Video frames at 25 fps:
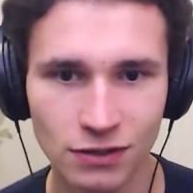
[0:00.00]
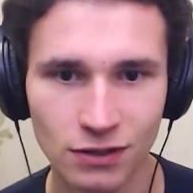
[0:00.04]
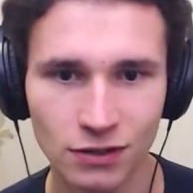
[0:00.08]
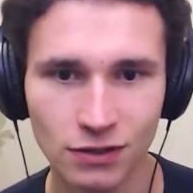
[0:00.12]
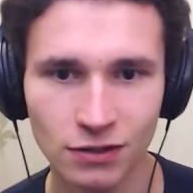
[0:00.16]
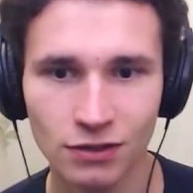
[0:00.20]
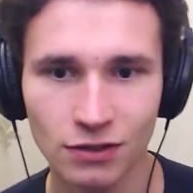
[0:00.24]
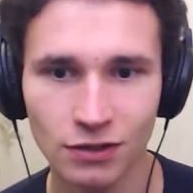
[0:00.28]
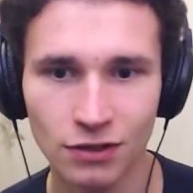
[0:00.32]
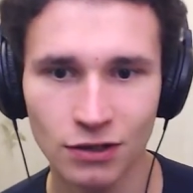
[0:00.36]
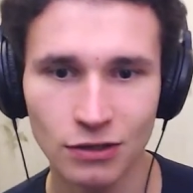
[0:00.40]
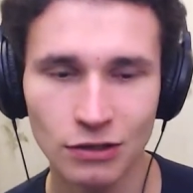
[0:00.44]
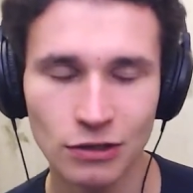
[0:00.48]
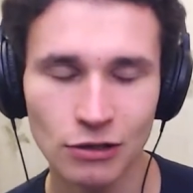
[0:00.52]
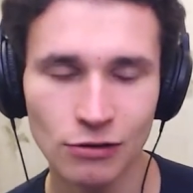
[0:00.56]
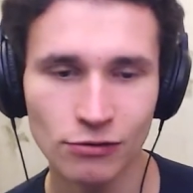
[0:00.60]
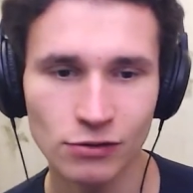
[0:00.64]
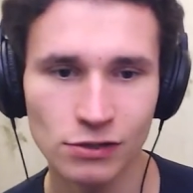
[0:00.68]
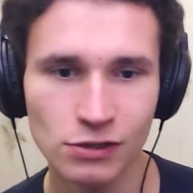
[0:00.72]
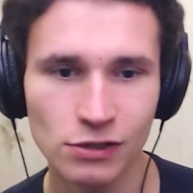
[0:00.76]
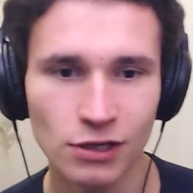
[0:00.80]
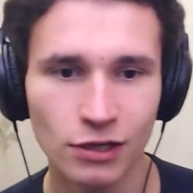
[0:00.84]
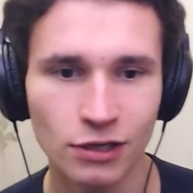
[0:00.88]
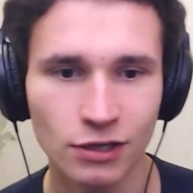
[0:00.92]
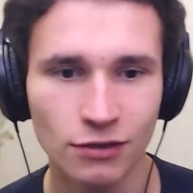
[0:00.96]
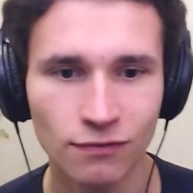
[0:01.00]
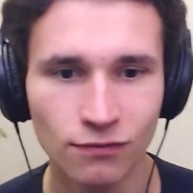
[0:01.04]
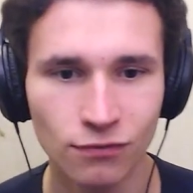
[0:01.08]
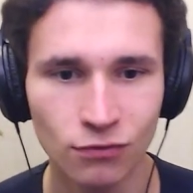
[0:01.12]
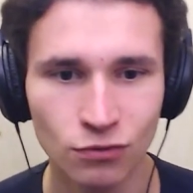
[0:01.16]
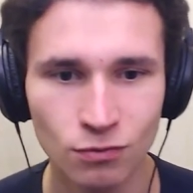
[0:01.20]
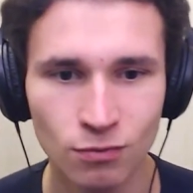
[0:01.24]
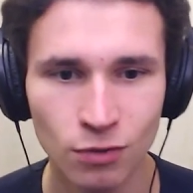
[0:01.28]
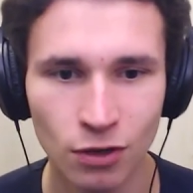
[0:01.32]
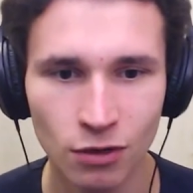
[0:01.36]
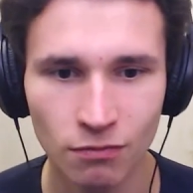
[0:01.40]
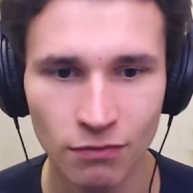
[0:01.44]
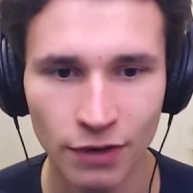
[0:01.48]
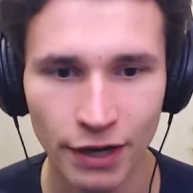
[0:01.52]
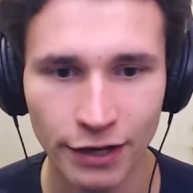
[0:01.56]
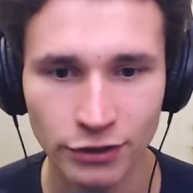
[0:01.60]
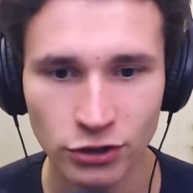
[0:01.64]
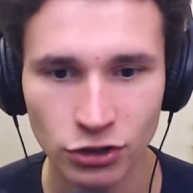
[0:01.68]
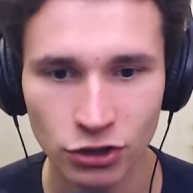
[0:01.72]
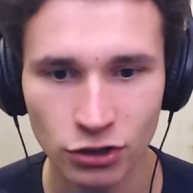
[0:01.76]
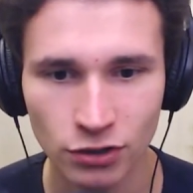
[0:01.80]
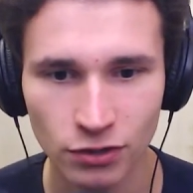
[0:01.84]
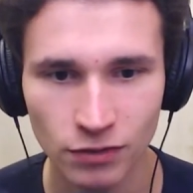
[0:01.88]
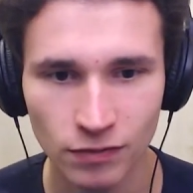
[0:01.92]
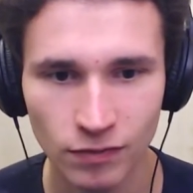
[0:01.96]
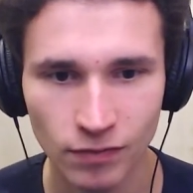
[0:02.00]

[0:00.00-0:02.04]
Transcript: It, it looks like football match.